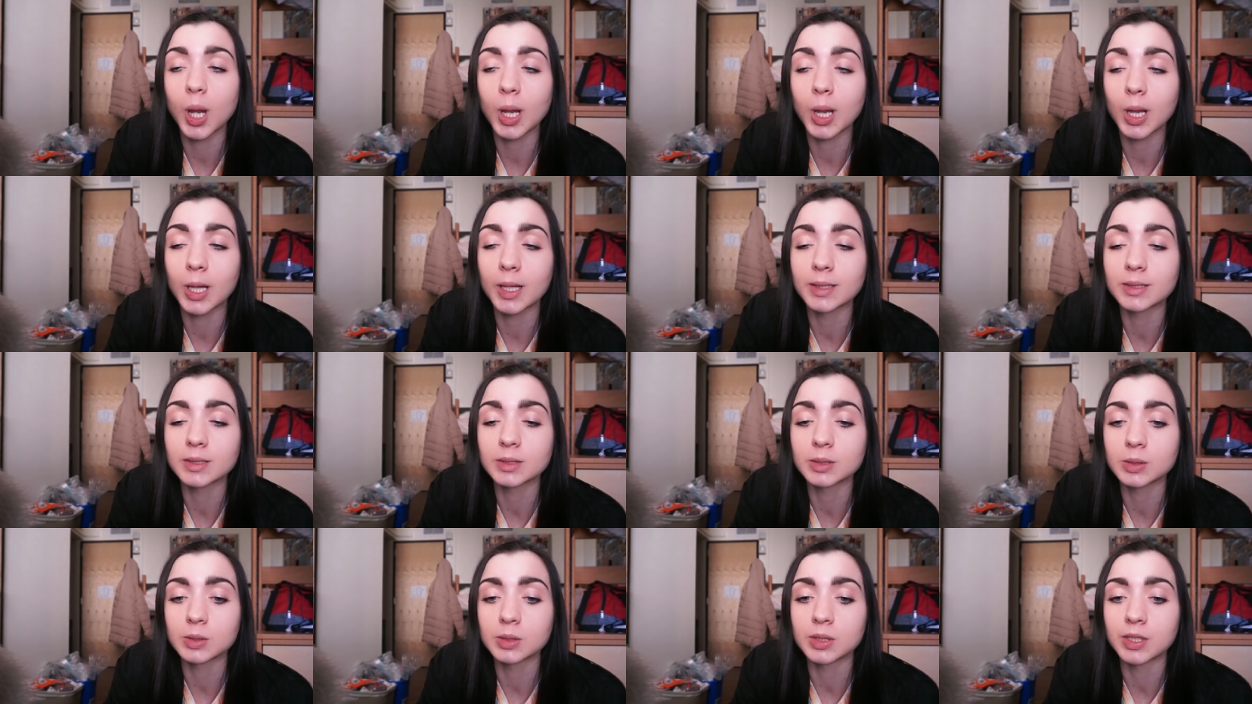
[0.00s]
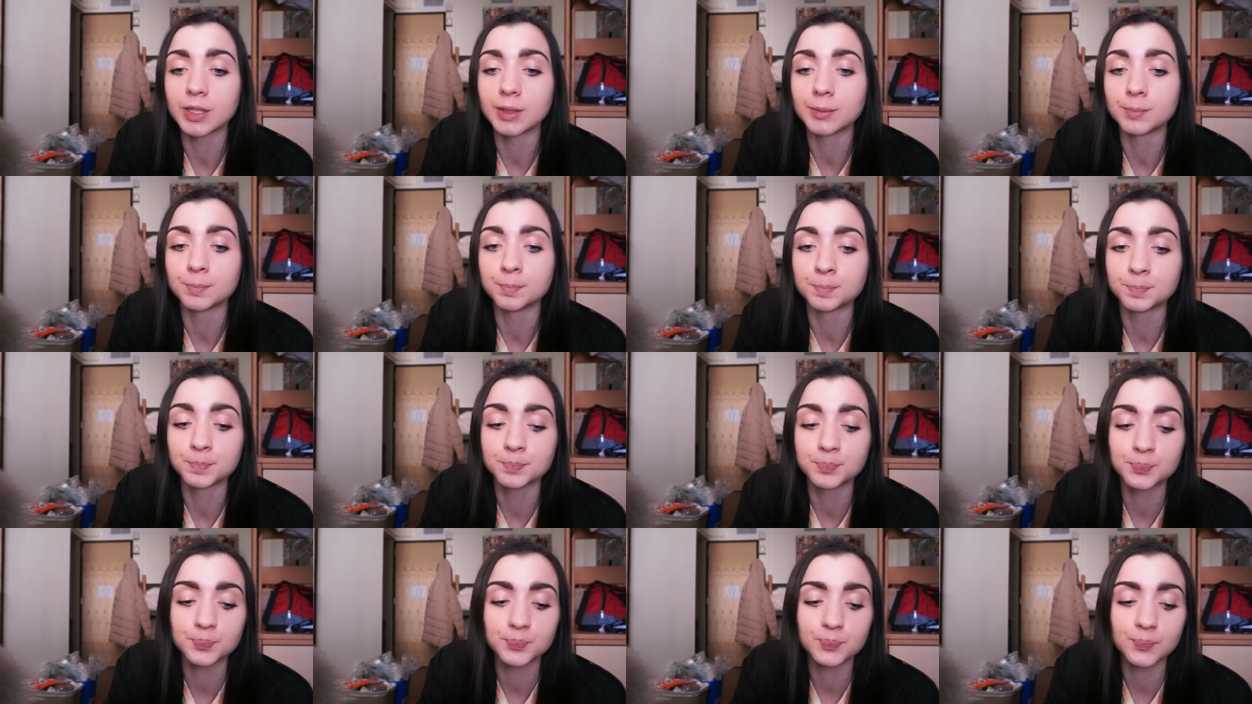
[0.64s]
little um,
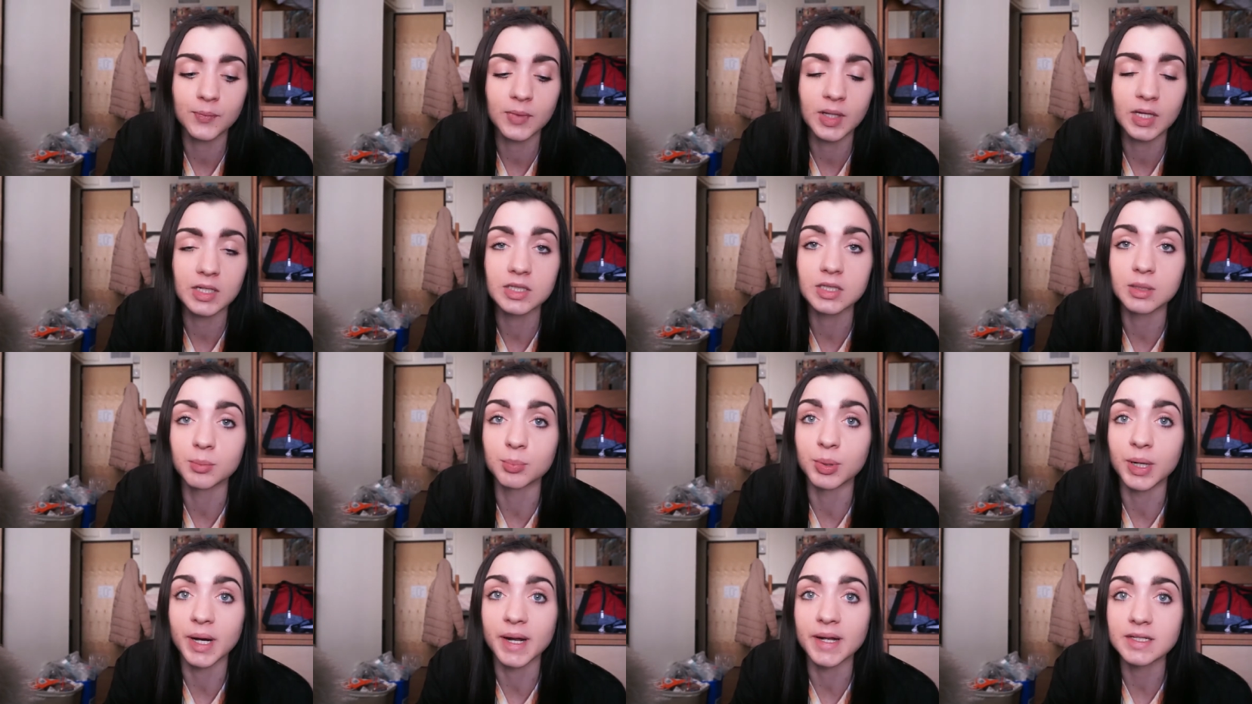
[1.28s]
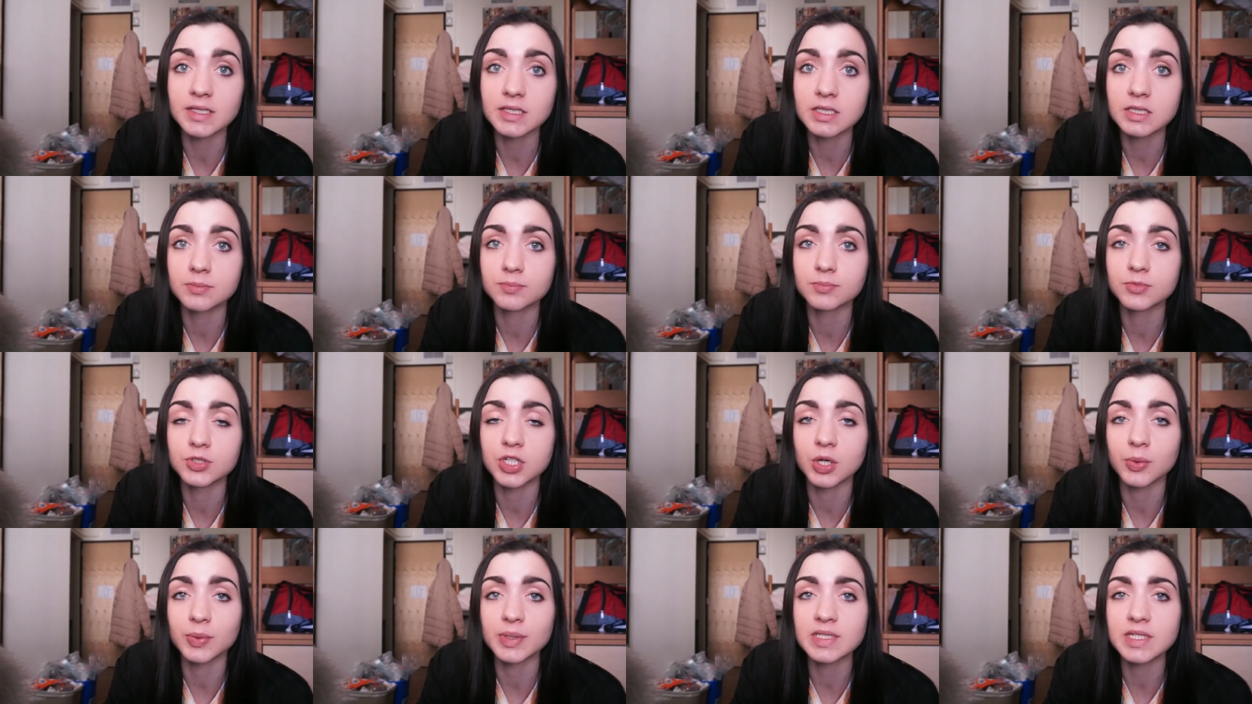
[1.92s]
depressed,
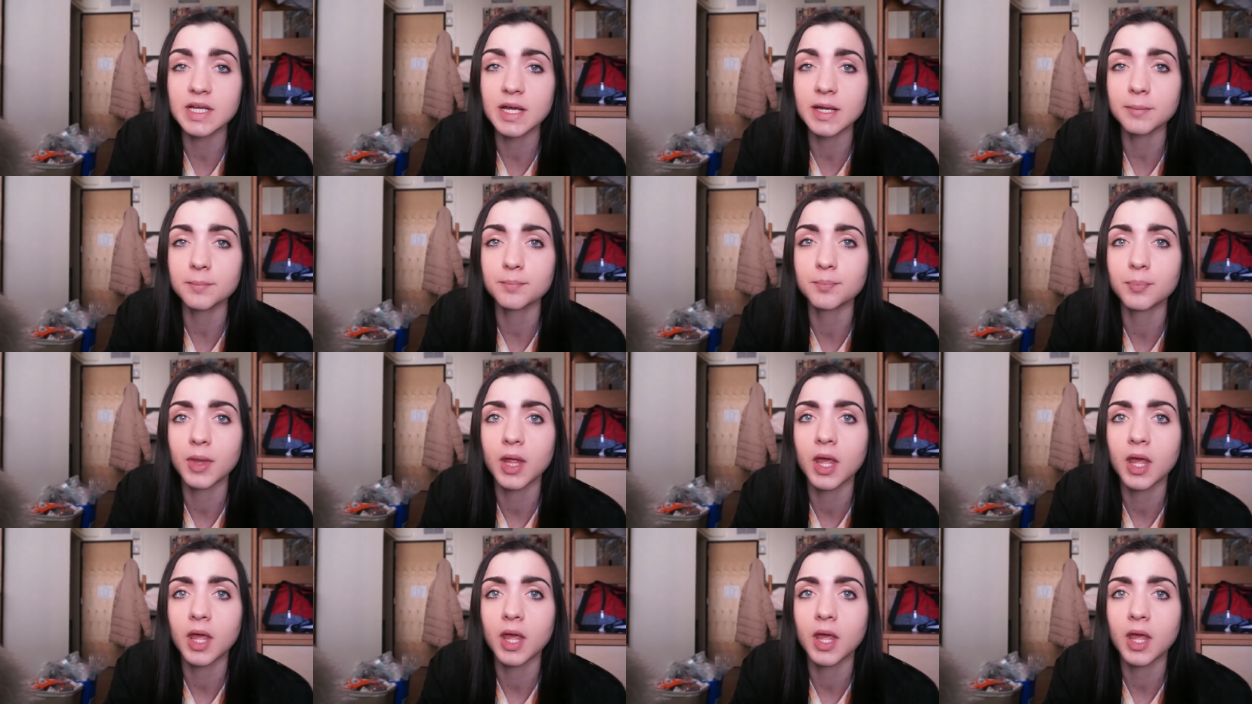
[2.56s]
shall we say.